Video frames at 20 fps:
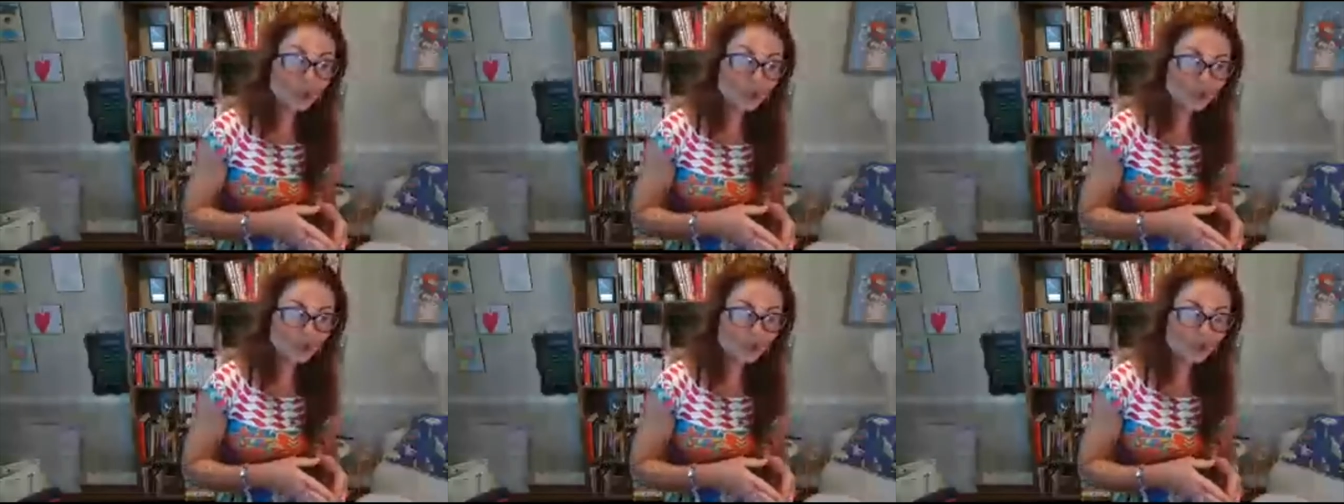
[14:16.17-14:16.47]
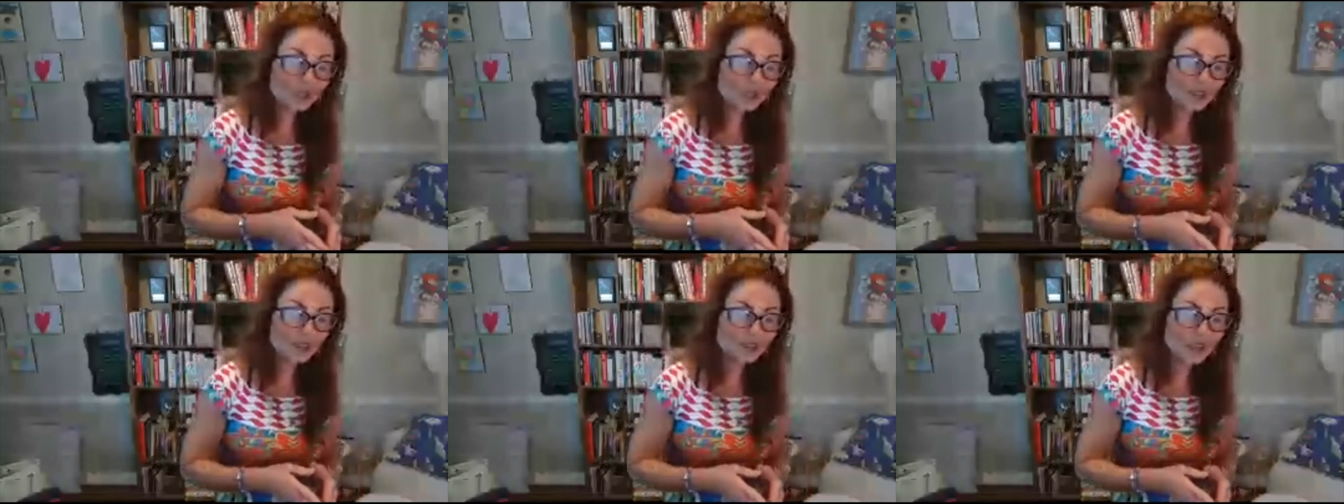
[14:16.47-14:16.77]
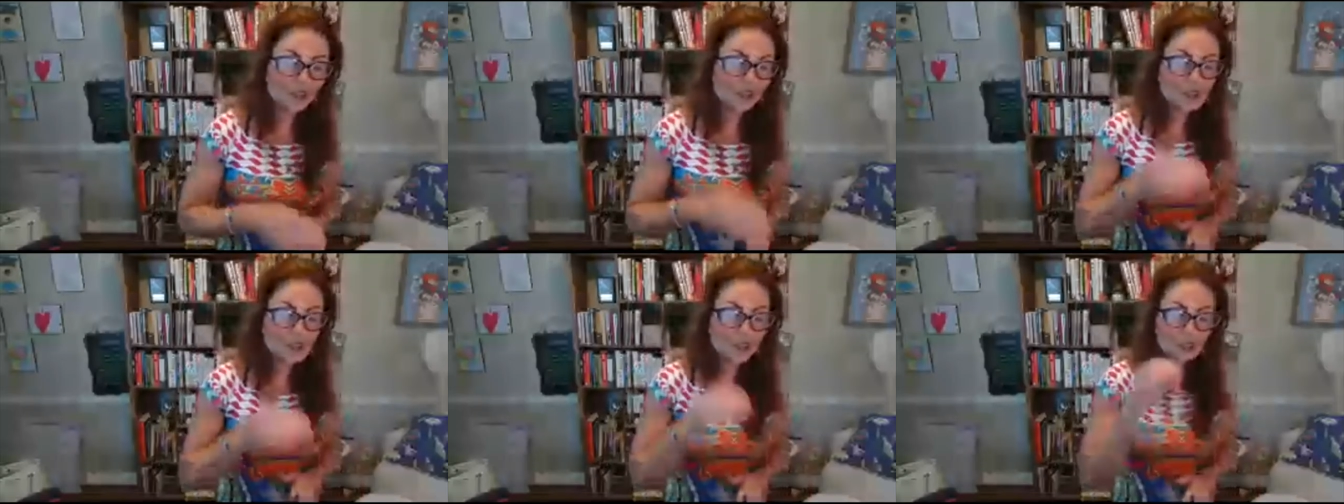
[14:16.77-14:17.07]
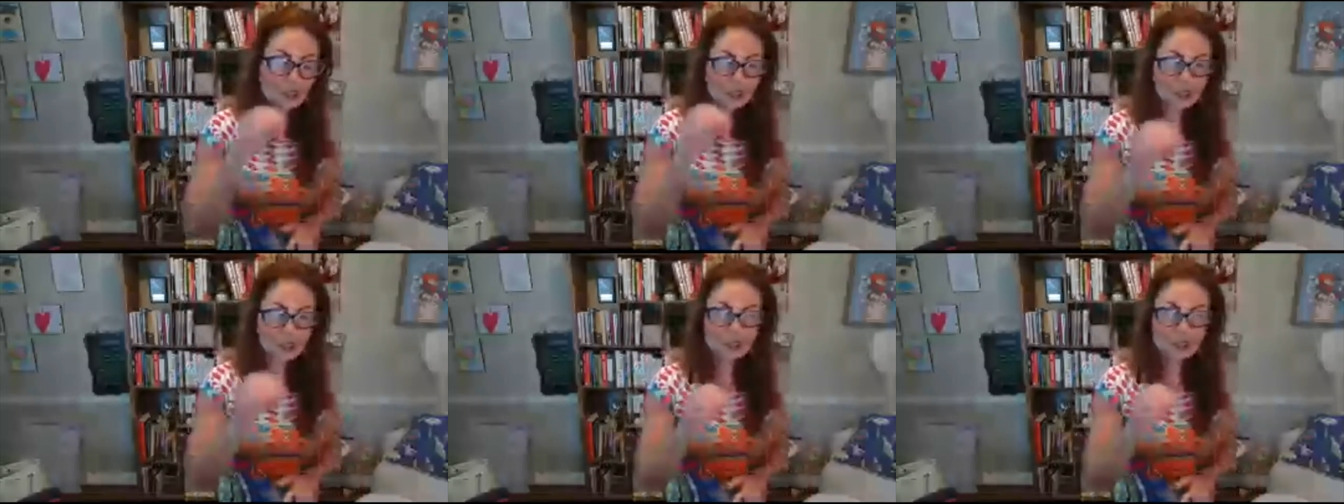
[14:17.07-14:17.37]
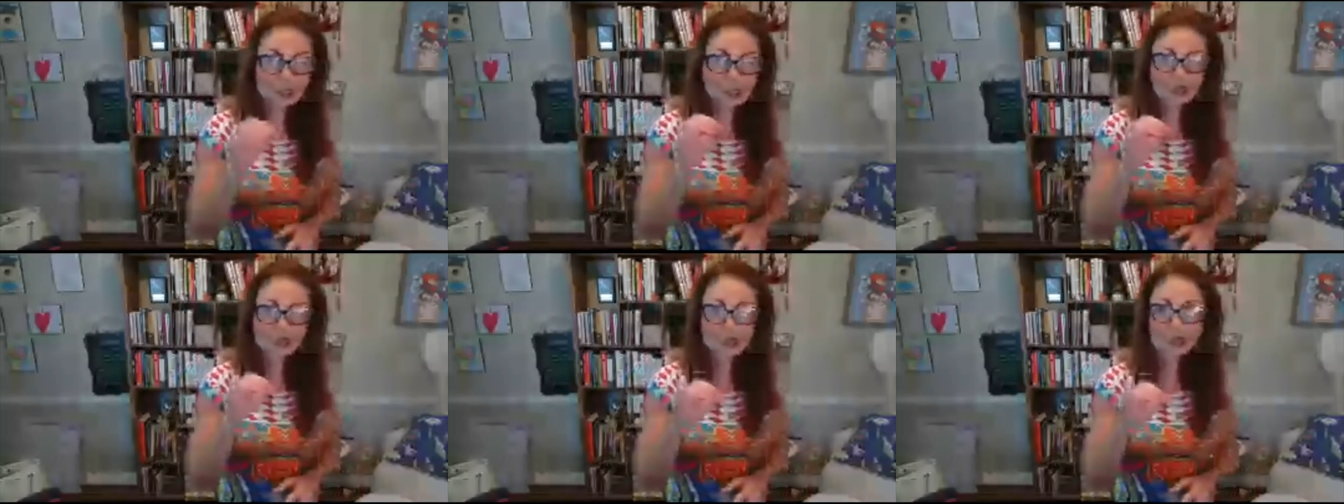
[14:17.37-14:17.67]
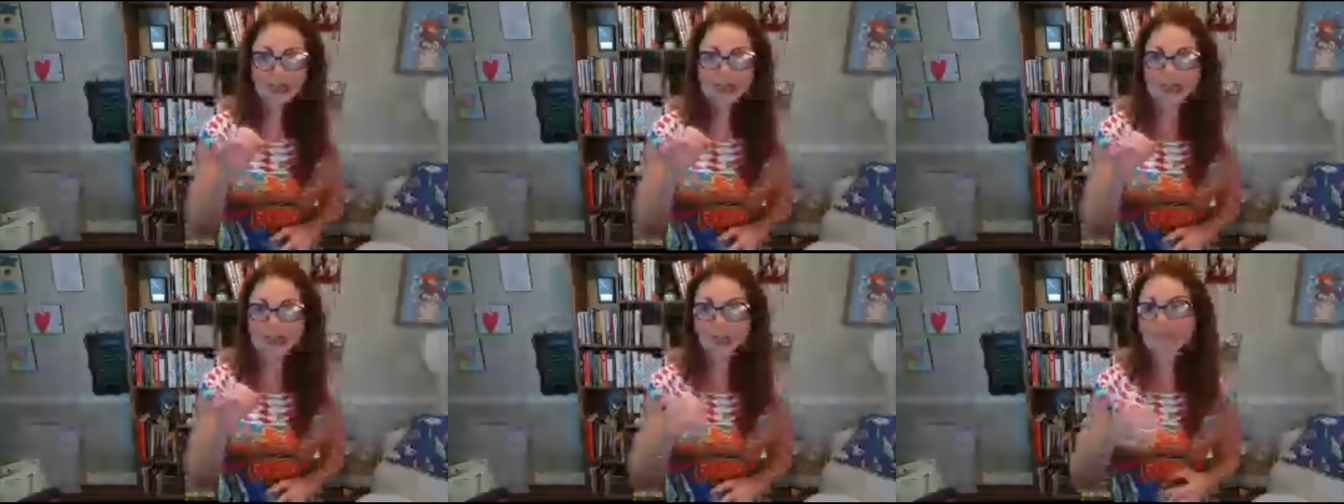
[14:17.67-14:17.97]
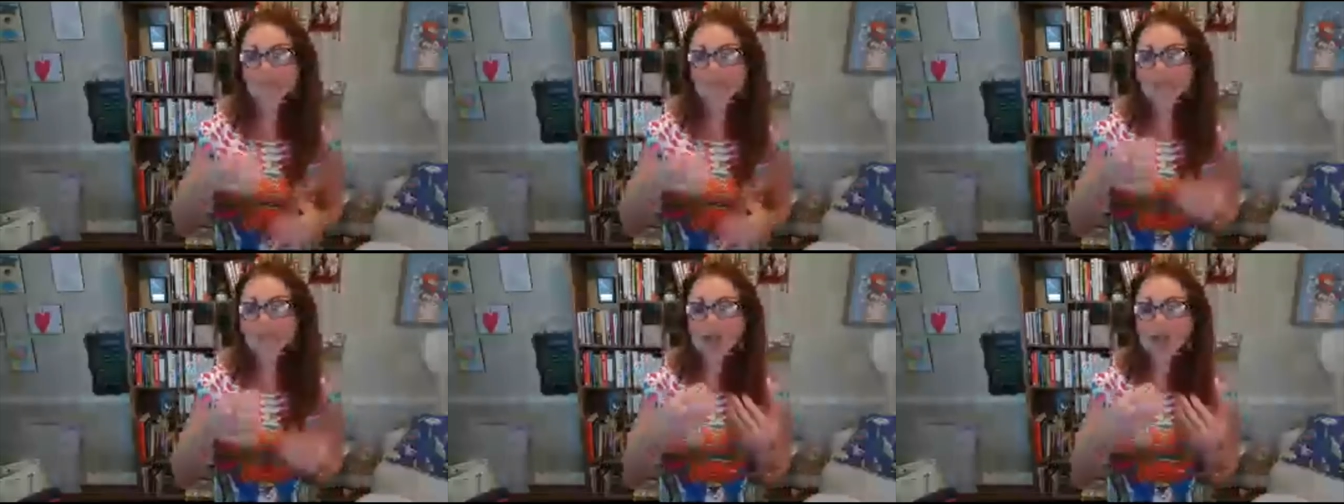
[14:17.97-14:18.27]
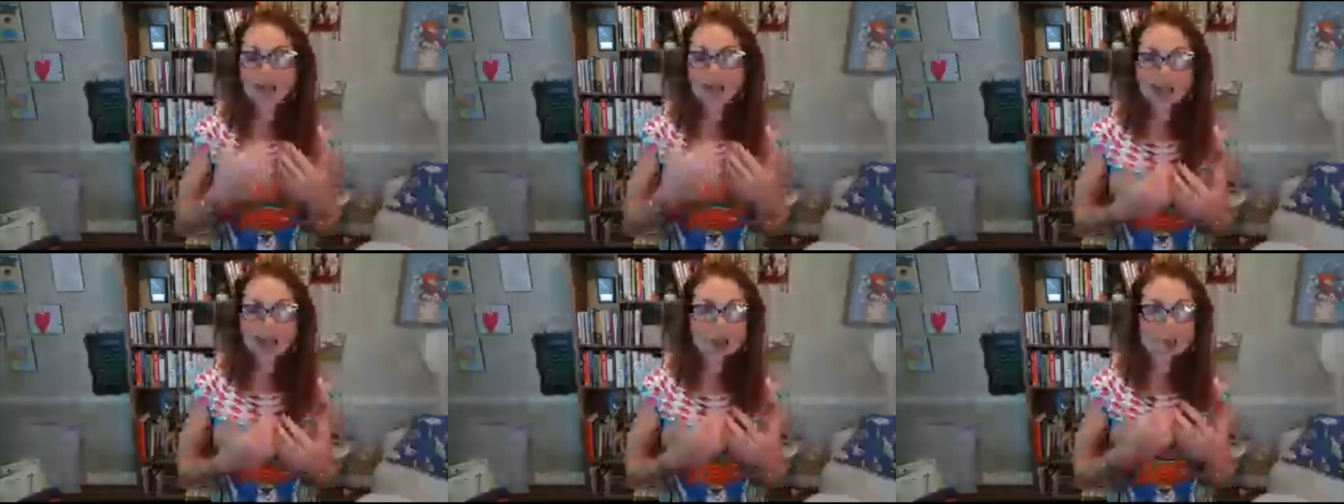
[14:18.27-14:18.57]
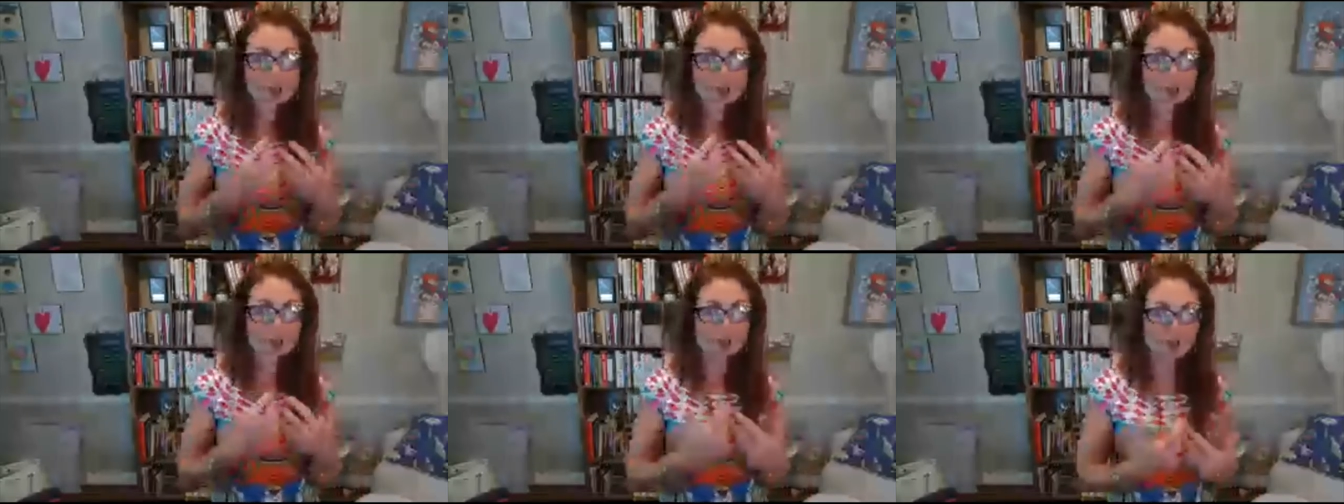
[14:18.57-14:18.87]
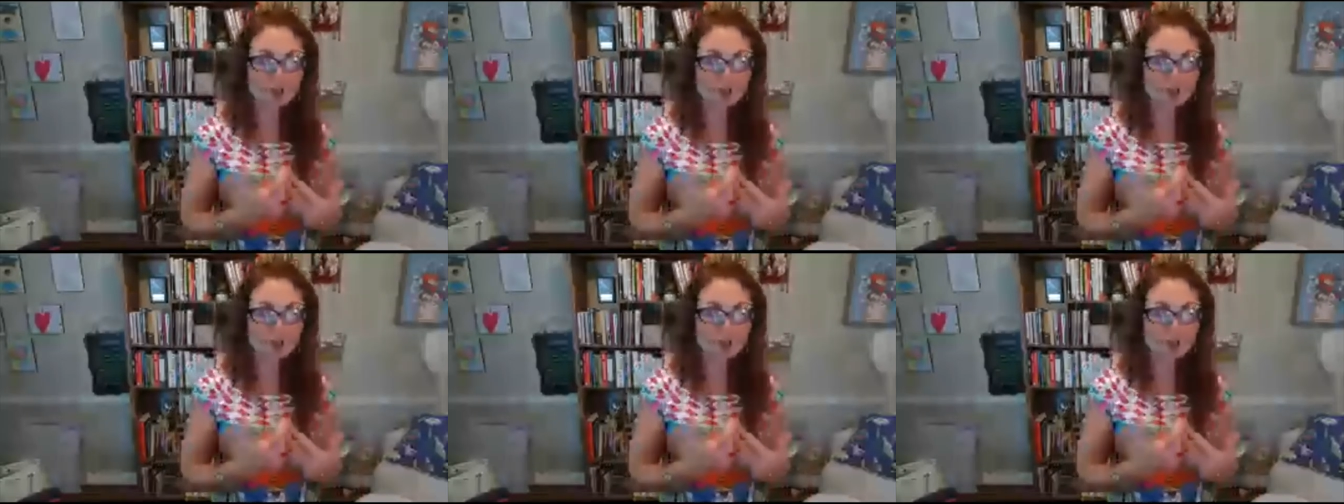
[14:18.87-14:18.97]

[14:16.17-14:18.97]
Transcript: And we're going to go into the tips. I'm going to give you the tips